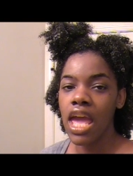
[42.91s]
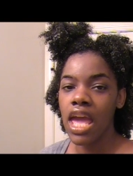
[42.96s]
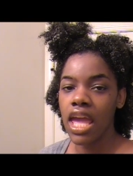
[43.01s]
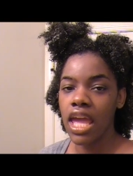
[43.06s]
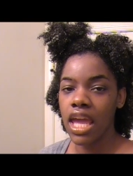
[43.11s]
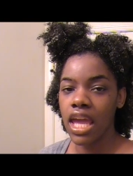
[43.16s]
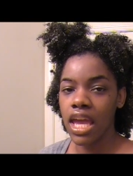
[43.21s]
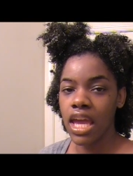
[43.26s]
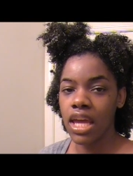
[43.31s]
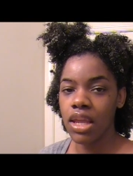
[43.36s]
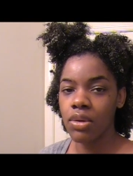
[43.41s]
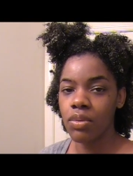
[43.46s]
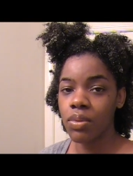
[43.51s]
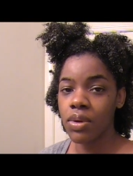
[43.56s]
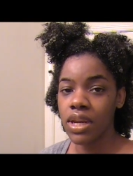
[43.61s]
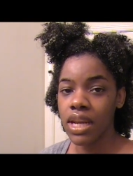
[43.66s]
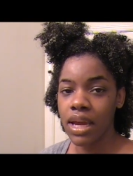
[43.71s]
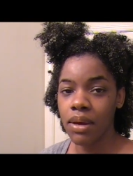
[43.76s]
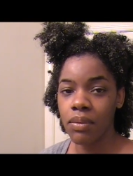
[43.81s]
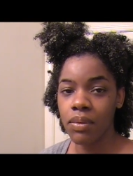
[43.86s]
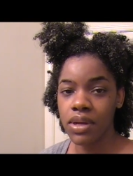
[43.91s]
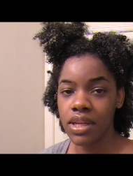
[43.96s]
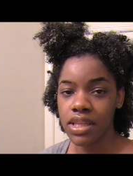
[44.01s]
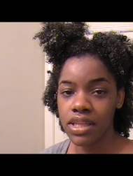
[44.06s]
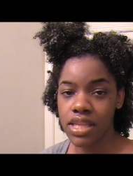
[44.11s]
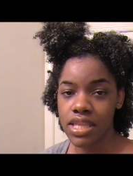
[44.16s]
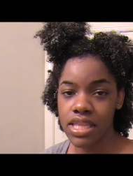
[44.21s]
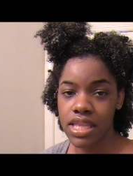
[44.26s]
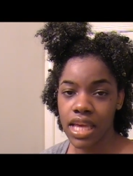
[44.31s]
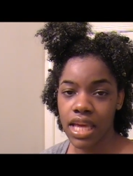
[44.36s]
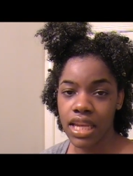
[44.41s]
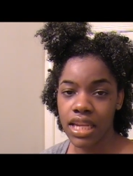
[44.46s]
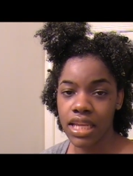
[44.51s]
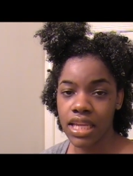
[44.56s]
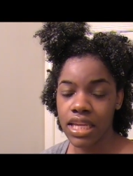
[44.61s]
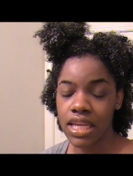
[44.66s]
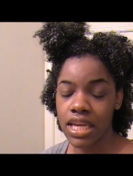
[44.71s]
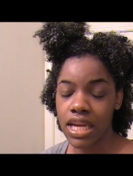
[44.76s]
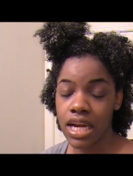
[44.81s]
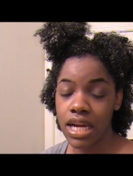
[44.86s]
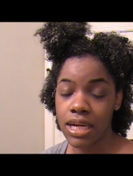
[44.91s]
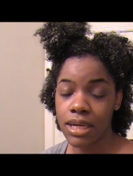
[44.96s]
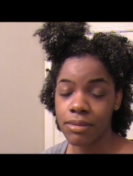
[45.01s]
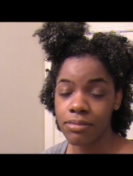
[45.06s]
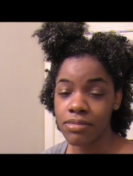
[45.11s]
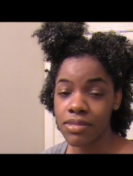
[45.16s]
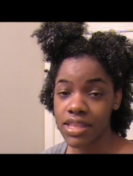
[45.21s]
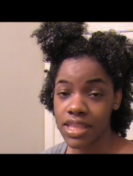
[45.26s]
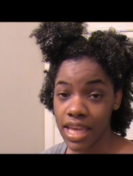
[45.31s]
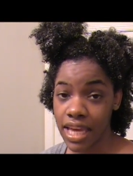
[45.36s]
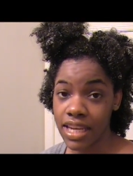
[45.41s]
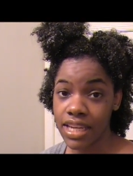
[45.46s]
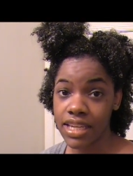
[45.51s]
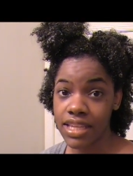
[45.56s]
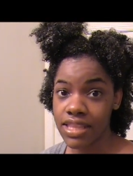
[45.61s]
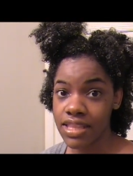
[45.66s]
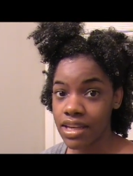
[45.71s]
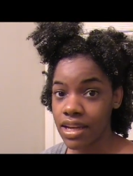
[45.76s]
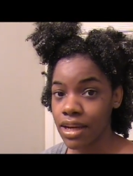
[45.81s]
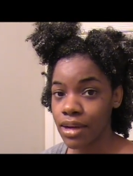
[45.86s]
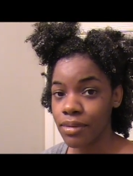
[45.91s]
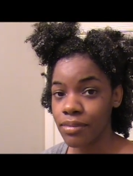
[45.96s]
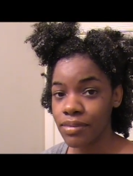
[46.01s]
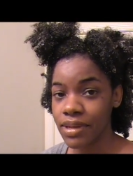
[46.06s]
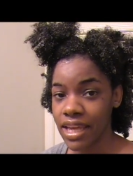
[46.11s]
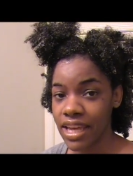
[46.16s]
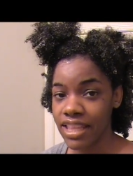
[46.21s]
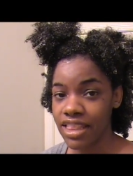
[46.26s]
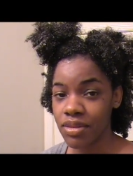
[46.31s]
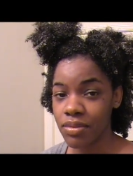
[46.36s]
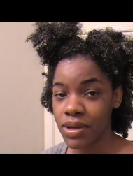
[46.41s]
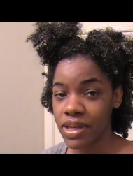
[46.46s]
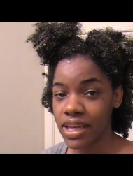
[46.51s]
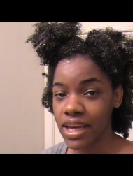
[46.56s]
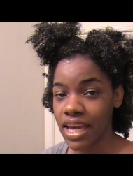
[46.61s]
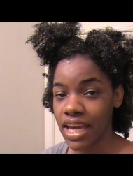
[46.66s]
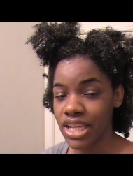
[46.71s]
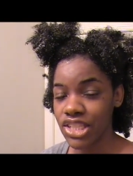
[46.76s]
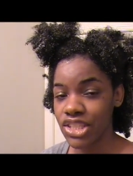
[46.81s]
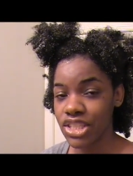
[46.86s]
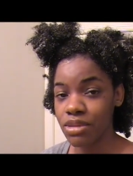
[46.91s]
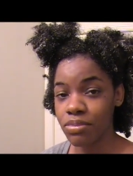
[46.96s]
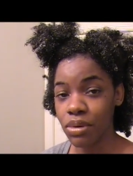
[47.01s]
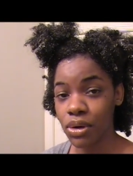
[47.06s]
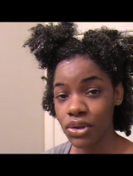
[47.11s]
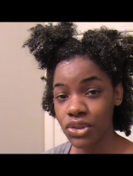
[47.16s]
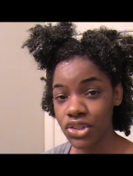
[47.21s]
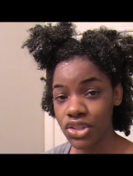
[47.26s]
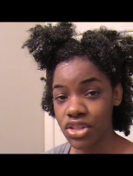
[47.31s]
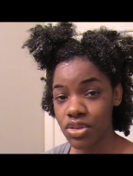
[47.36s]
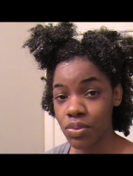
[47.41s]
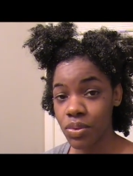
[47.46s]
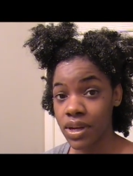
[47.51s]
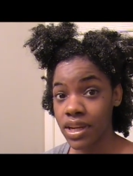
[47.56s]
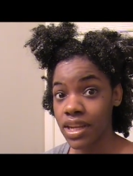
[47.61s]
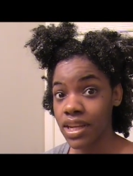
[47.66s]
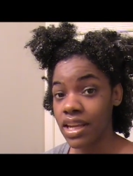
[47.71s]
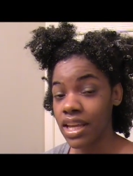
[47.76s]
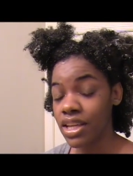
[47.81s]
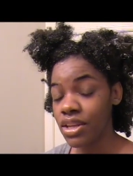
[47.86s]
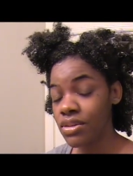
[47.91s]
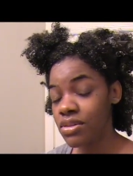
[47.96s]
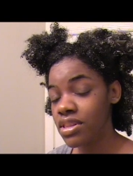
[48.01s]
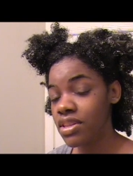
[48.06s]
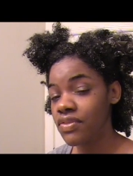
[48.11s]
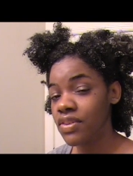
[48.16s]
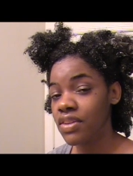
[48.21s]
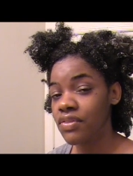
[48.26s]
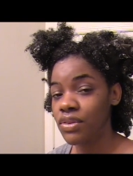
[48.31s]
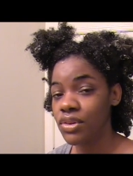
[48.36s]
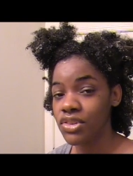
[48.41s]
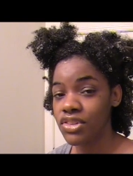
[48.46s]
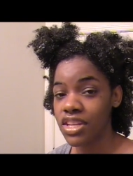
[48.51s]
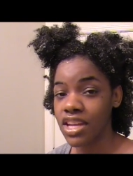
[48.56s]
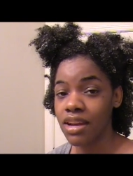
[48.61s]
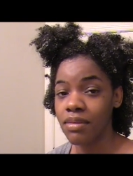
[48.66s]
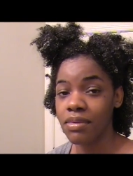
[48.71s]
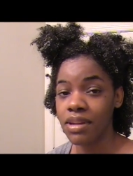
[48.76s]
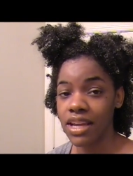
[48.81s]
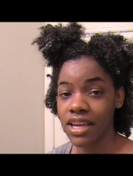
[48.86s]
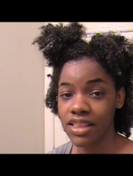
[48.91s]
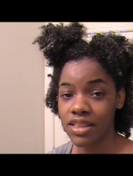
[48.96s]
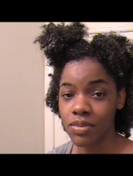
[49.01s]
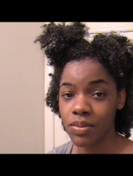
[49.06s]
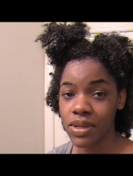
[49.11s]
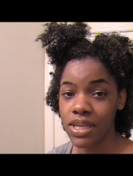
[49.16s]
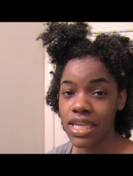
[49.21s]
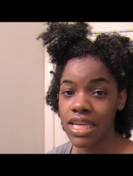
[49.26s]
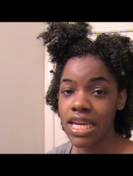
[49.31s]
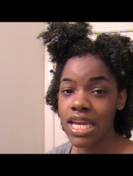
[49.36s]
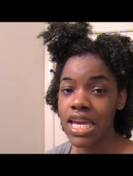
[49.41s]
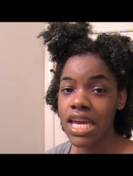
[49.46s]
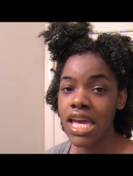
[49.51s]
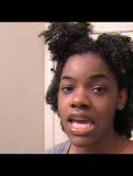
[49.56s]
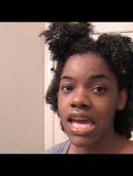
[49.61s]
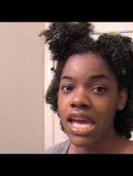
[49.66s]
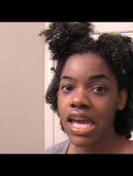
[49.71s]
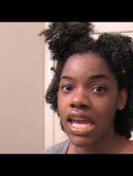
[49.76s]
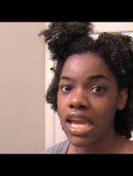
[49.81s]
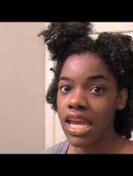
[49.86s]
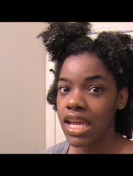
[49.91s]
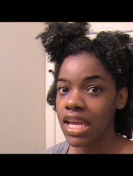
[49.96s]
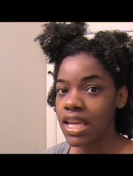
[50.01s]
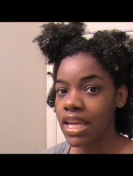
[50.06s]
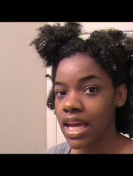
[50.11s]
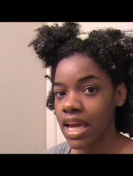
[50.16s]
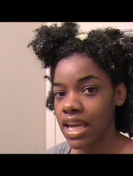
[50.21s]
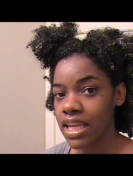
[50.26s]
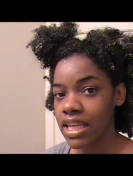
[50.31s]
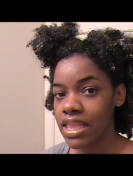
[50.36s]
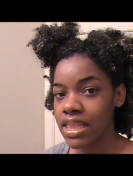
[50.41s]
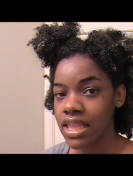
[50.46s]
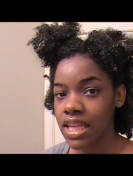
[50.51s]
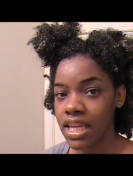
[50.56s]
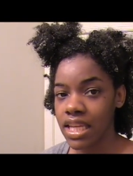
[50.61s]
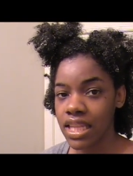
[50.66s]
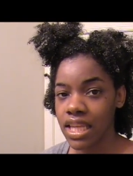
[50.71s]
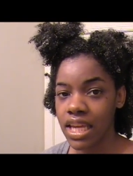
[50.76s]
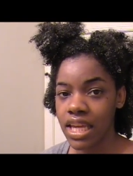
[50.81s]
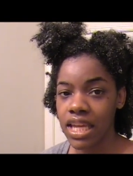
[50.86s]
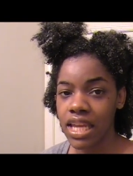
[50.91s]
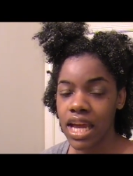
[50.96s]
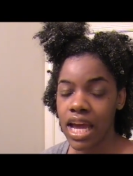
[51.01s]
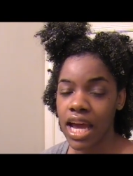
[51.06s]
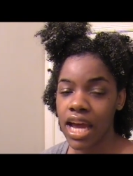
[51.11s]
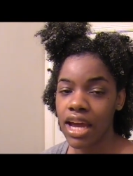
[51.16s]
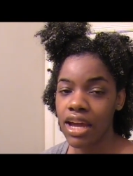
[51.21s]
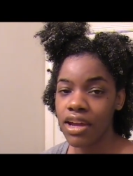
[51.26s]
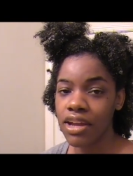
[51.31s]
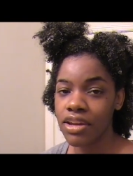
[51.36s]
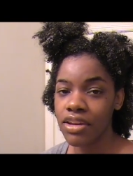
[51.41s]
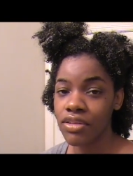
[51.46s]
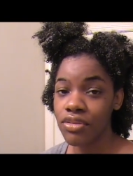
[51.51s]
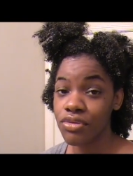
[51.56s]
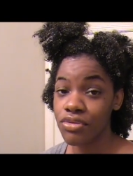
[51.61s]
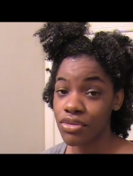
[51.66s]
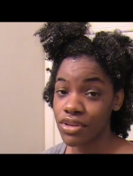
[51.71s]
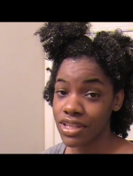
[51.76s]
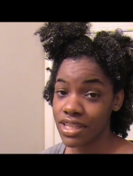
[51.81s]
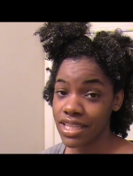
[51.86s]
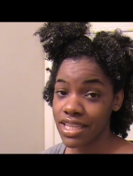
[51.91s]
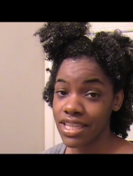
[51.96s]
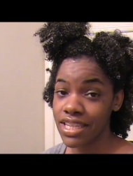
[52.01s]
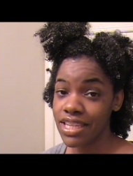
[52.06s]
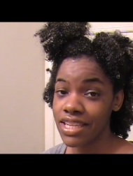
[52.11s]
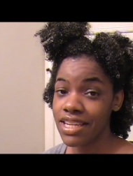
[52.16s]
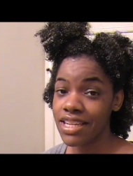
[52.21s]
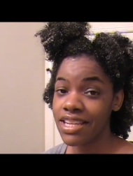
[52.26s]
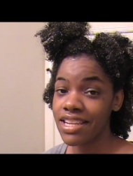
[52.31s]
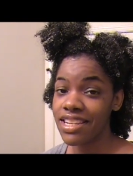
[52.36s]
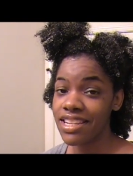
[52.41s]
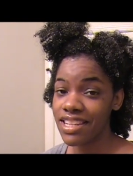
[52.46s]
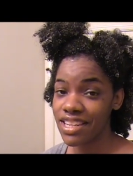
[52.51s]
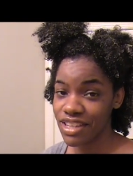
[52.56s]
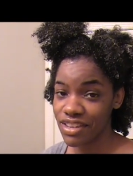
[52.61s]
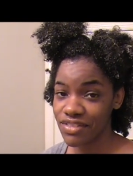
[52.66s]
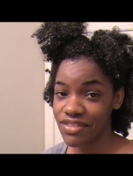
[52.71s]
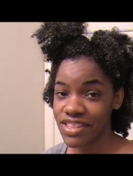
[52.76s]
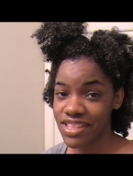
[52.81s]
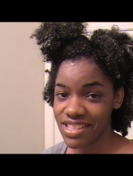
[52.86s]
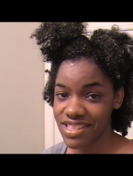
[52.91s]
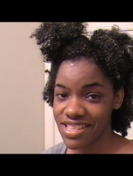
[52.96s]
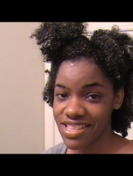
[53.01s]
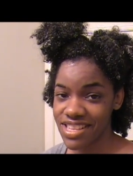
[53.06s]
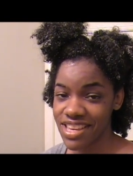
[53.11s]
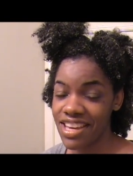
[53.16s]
And when I went into Sally um, Sally's last week, I actually purchased one and I used it for the first time last week. And I can say that I really love this.